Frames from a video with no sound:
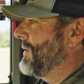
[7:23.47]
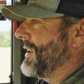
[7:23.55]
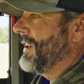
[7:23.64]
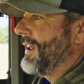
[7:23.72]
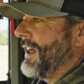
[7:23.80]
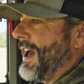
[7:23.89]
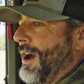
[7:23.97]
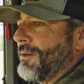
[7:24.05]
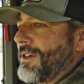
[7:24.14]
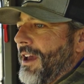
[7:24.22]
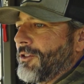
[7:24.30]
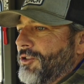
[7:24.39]
But I
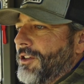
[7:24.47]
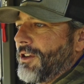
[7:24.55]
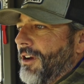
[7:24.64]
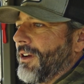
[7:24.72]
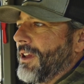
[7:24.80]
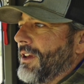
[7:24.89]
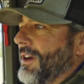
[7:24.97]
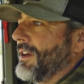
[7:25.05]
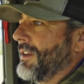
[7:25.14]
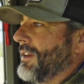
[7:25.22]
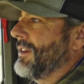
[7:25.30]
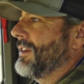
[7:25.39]
was actually turkey
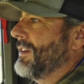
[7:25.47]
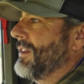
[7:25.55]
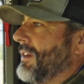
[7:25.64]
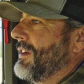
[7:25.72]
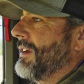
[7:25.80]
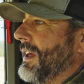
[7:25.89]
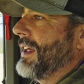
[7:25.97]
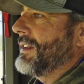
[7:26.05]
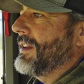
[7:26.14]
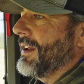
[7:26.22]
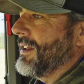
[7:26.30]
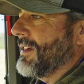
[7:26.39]
hunting in
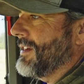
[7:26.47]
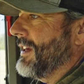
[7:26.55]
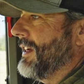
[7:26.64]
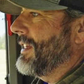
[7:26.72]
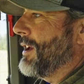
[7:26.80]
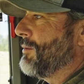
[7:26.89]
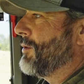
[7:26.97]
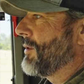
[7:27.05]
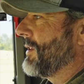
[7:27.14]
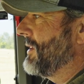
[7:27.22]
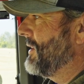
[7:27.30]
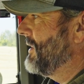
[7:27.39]
Tennessee that
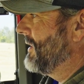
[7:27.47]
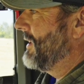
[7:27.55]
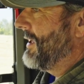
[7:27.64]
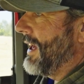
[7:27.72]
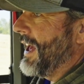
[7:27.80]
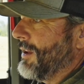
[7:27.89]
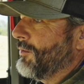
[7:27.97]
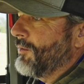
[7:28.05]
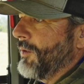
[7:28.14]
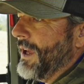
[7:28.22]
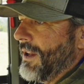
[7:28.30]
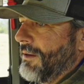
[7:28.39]
morning, and
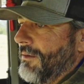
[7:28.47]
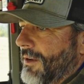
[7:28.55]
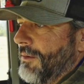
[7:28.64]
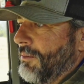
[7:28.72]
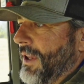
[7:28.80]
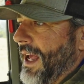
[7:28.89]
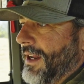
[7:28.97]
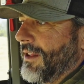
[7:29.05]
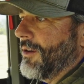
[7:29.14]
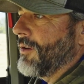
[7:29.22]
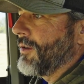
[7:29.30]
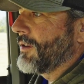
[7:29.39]
we had
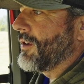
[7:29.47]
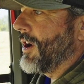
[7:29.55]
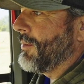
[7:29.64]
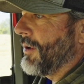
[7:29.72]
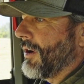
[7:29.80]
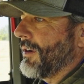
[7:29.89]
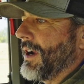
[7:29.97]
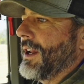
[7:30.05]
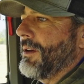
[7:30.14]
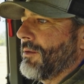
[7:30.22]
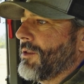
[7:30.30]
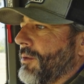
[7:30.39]
planted the corn crop
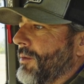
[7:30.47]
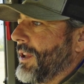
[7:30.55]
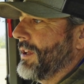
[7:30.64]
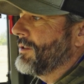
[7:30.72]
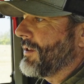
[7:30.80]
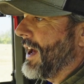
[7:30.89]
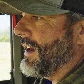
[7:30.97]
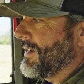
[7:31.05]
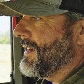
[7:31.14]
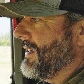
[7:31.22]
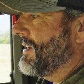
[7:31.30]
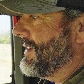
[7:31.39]
already. It was a really dry
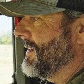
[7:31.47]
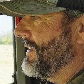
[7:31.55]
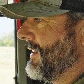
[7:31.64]
season,